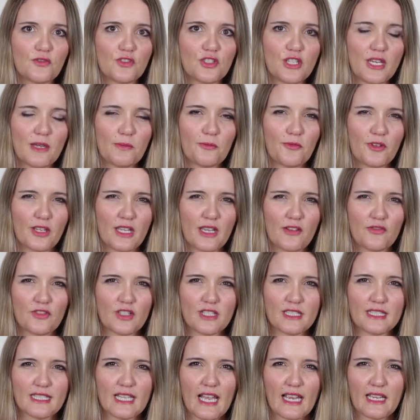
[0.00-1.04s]
of cheap
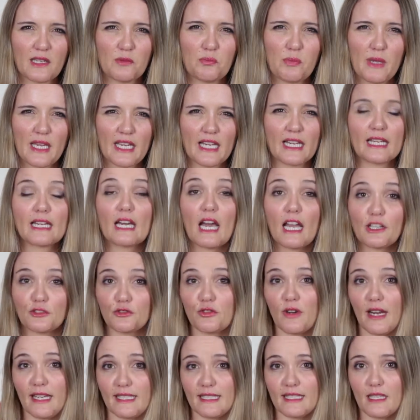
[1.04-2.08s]
forgiveness like it being a
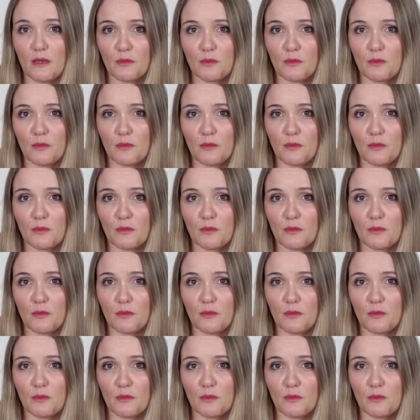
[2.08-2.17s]
cut rate